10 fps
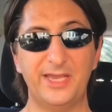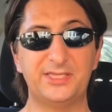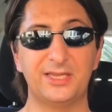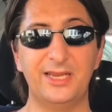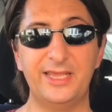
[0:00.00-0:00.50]

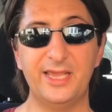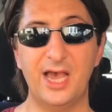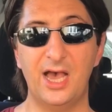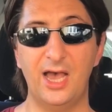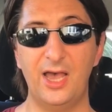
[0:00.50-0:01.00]
basically
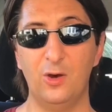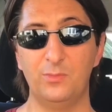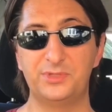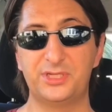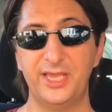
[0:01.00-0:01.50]
uh,
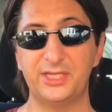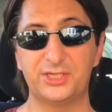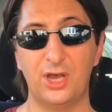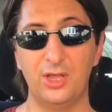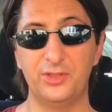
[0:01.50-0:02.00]
helped kickstart